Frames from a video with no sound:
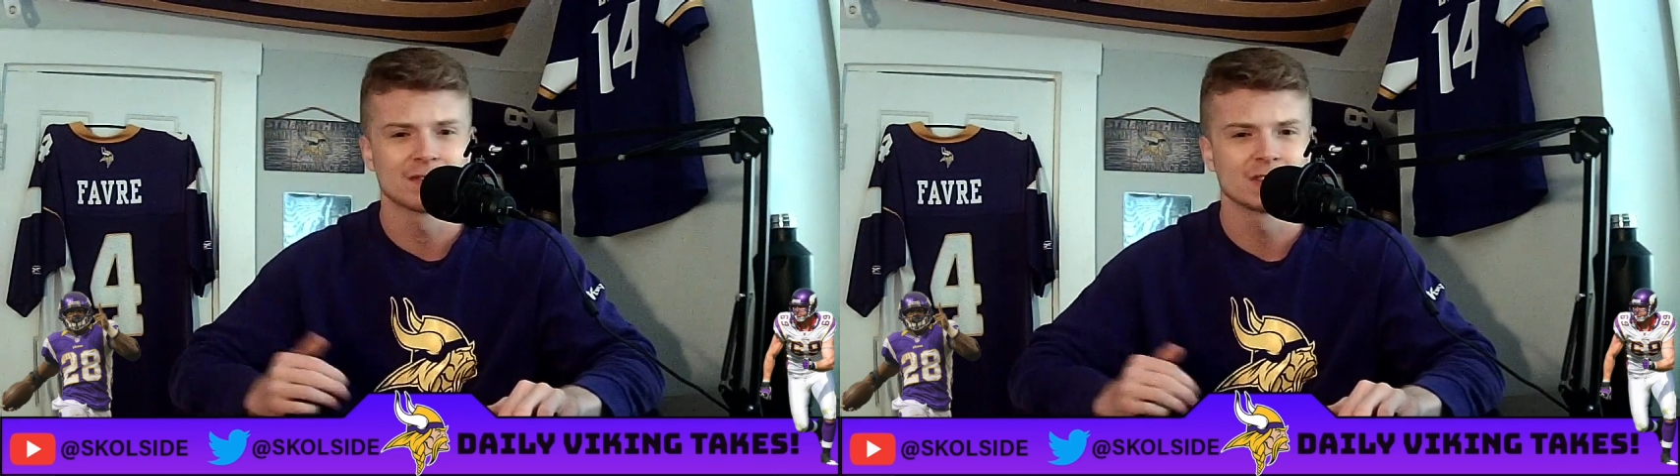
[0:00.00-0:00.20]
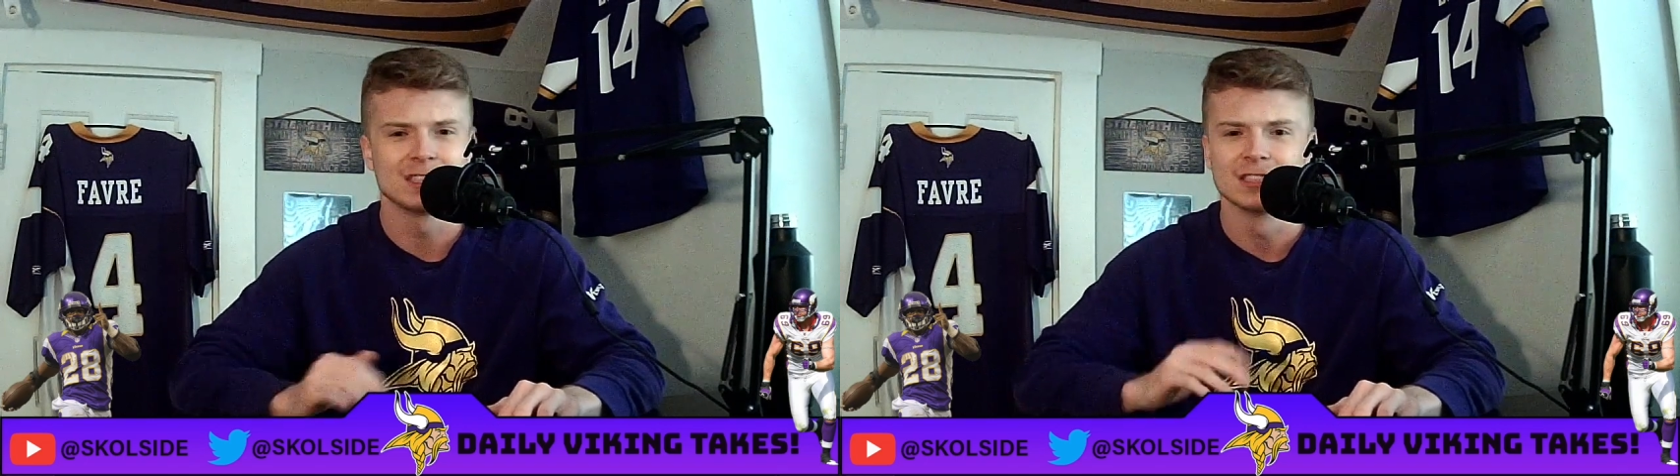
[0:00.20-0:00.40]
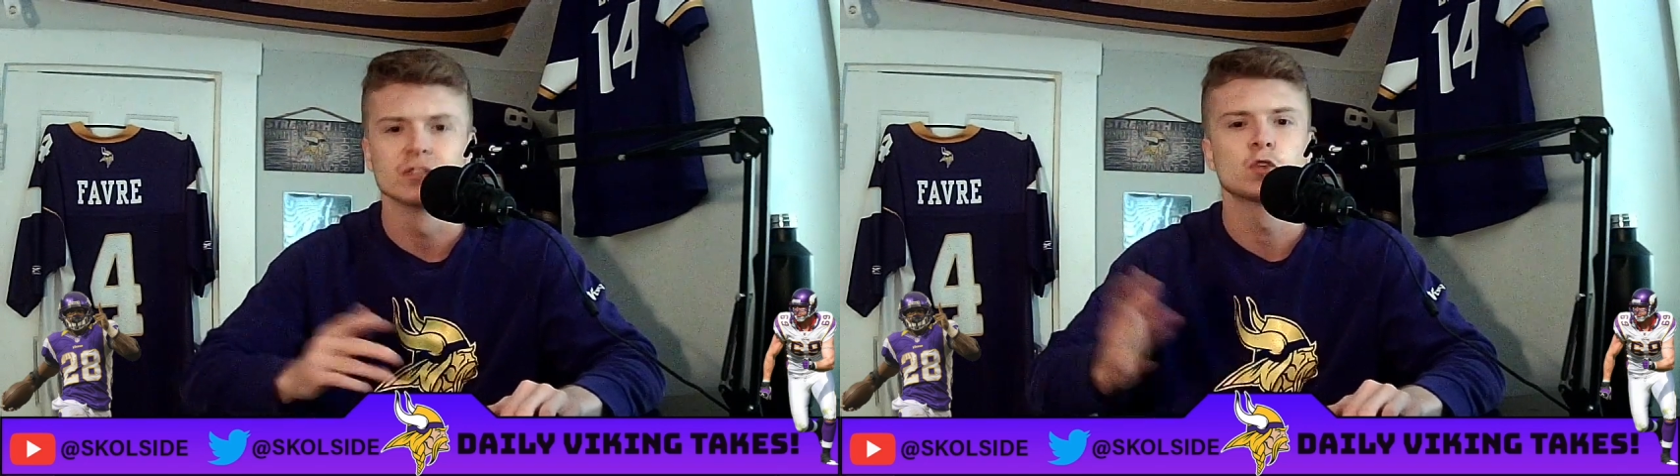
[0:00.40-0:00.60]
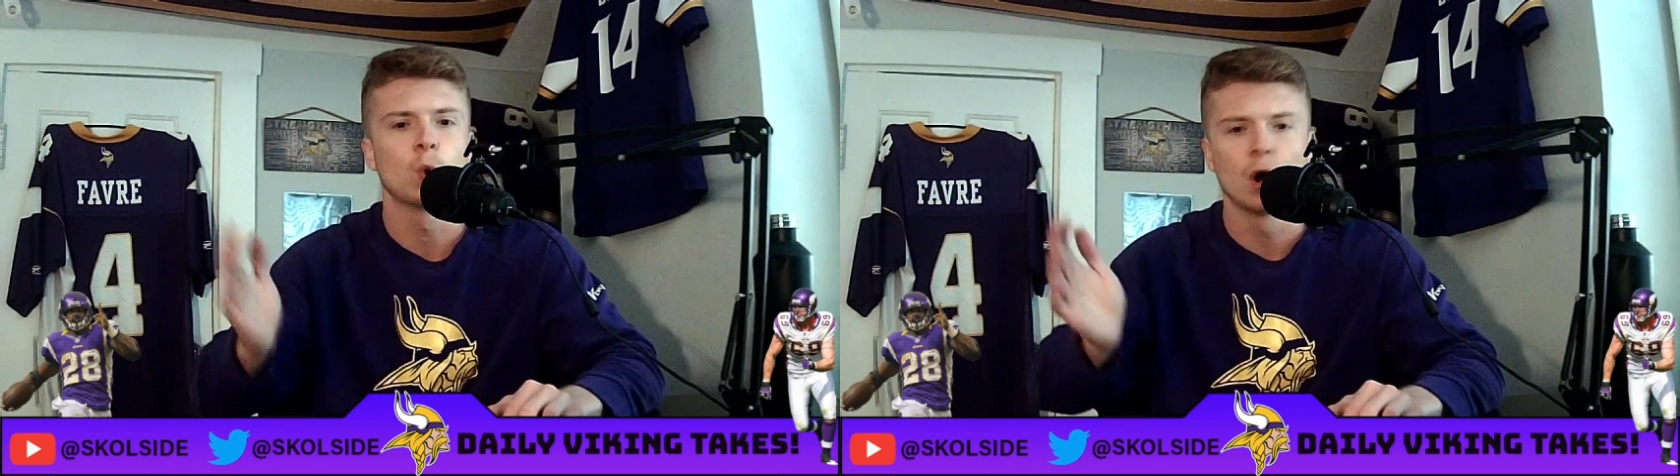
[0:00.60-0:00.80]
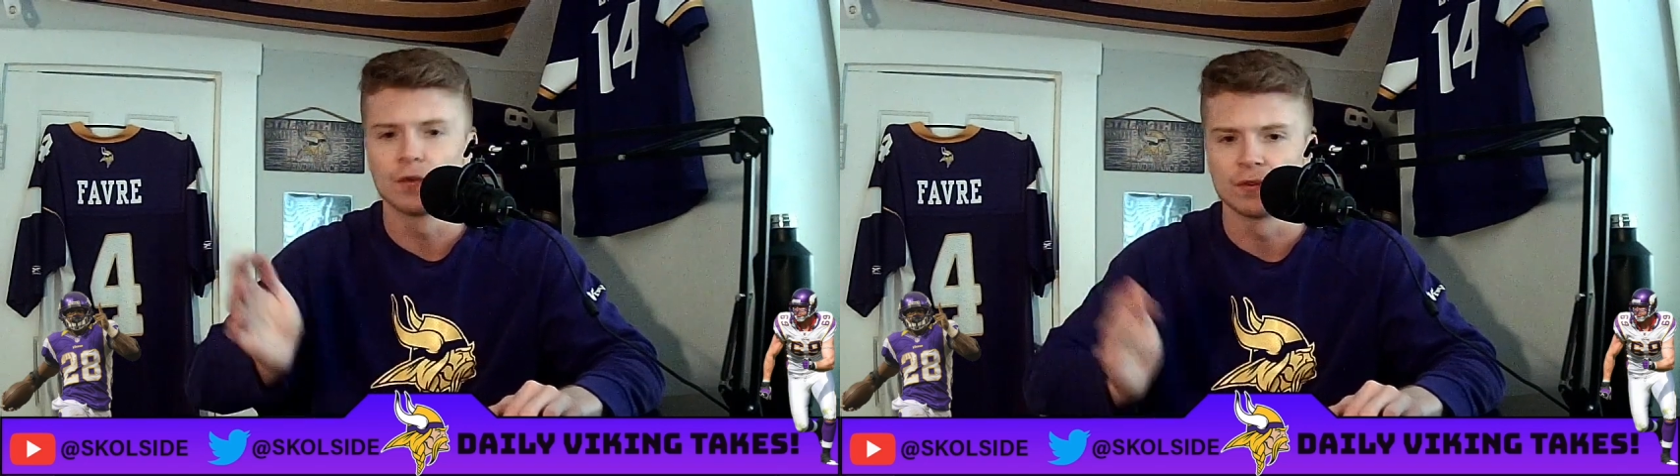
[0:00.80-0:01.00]
out the season
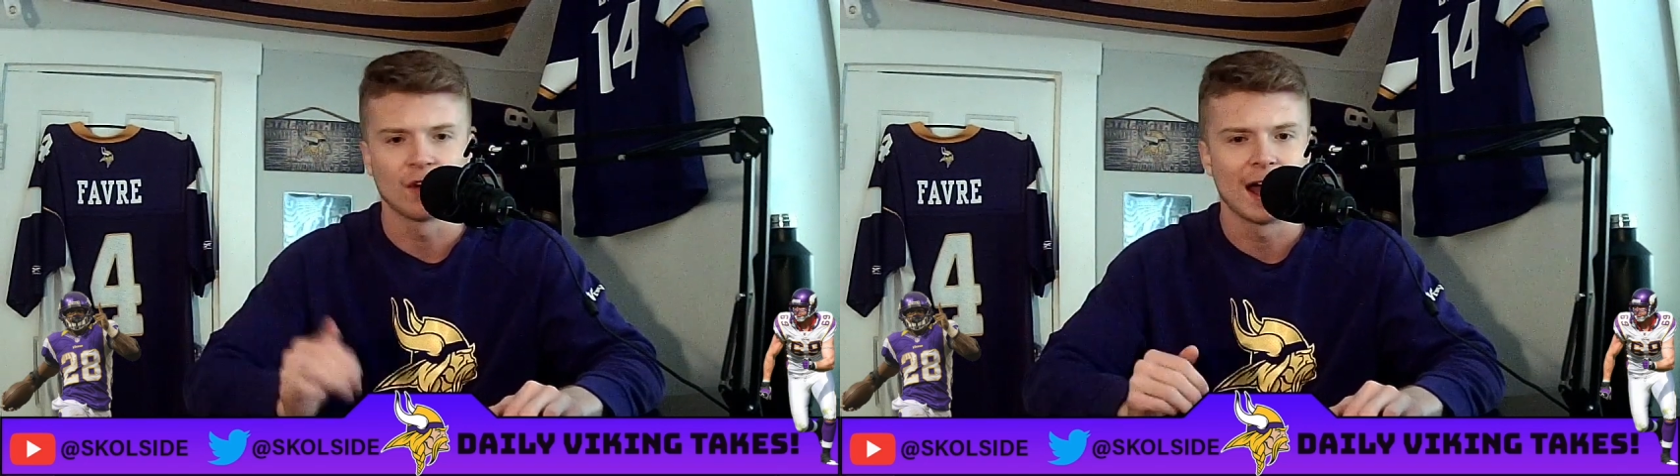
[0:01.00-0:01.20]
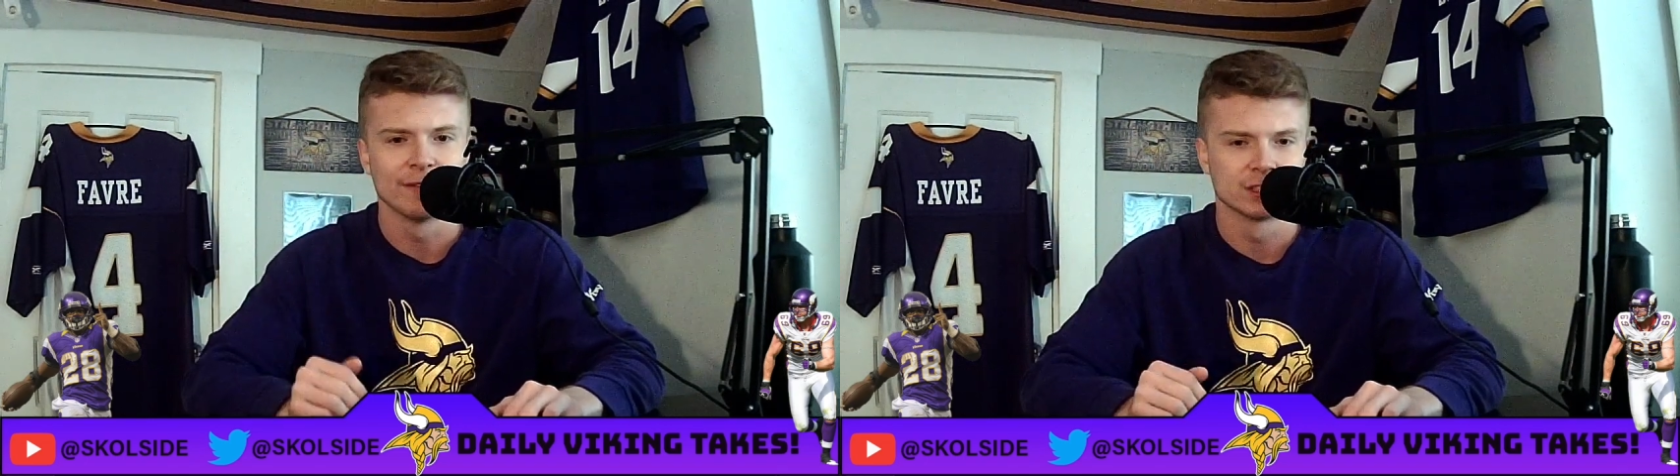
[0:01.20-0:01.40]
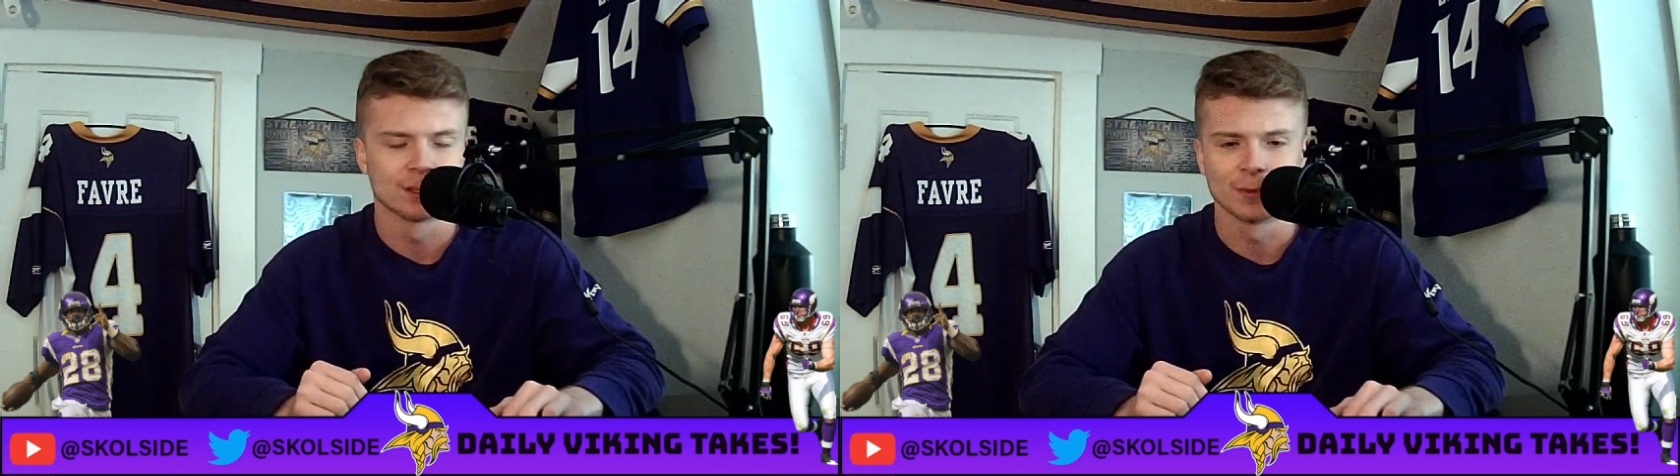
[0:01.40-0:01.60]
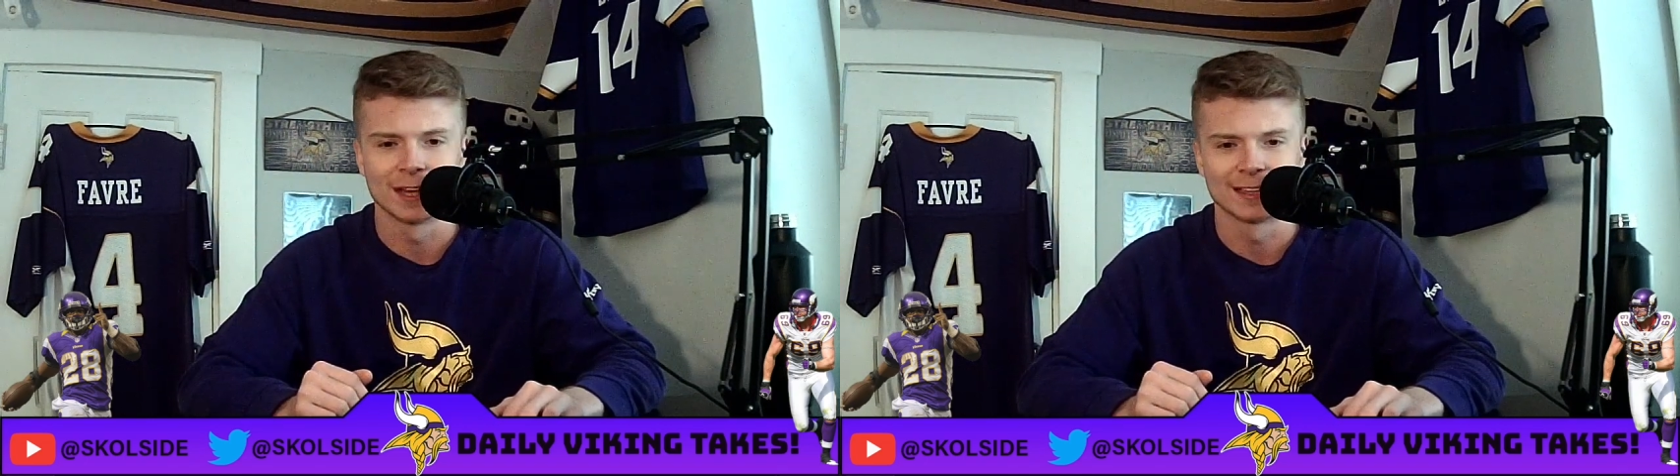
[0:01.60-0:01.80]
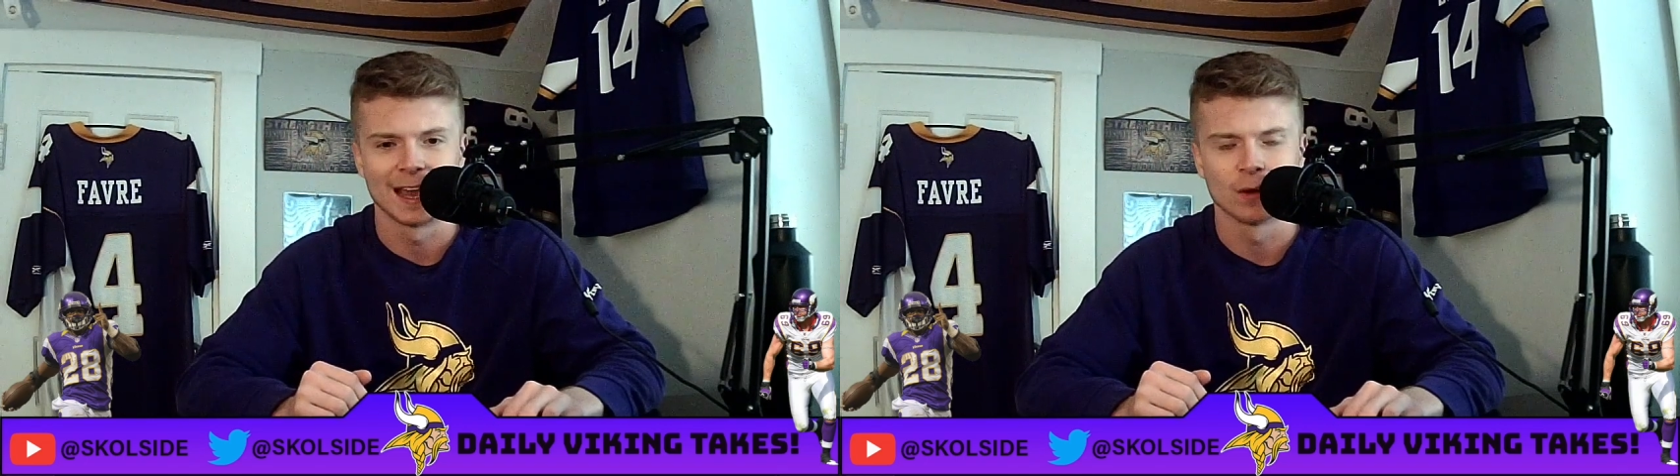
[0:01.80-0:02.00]
12-5 or something
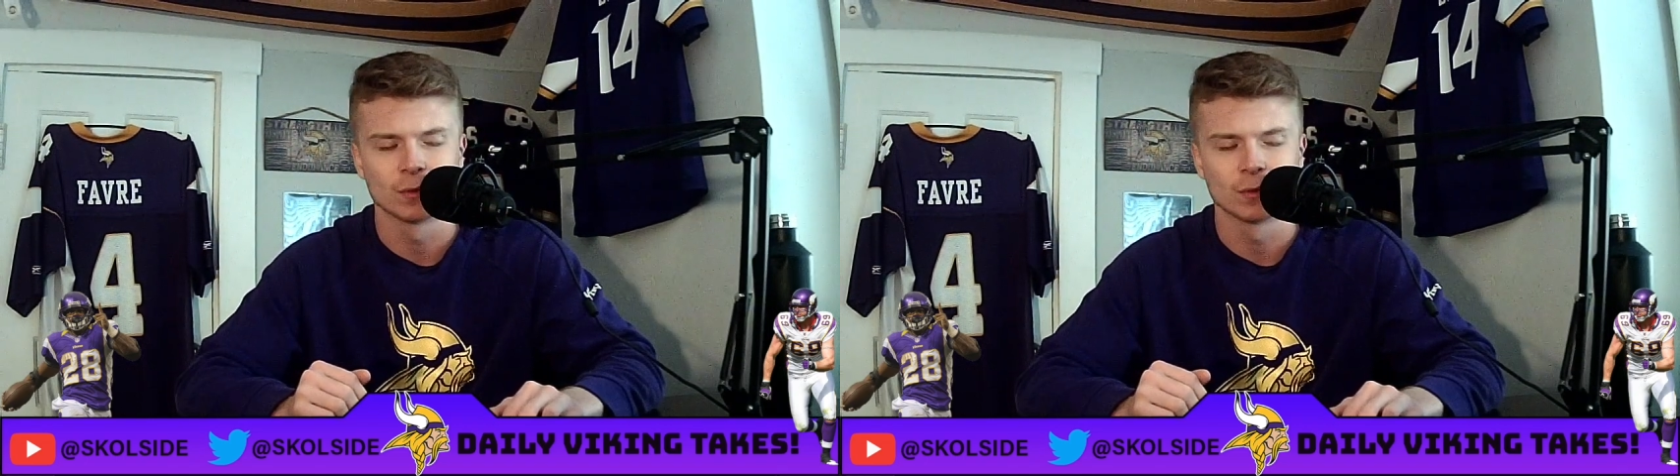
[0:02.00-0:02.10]
like that,